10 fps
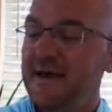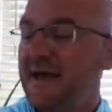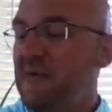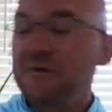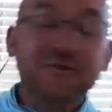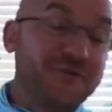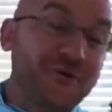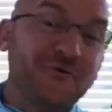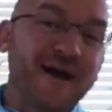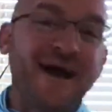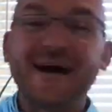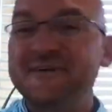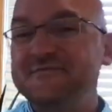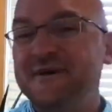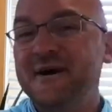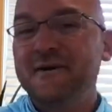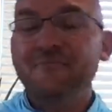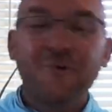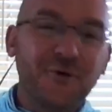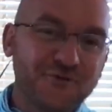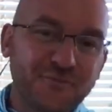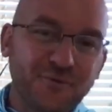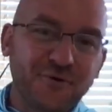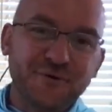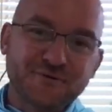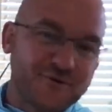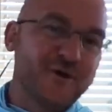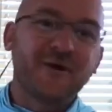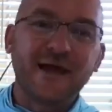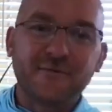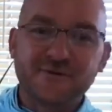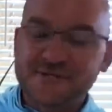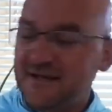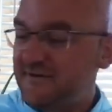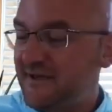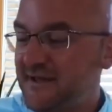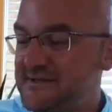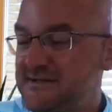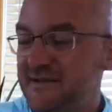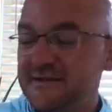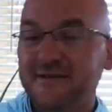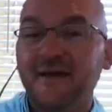And when you do have multiple trail cameras set to instant,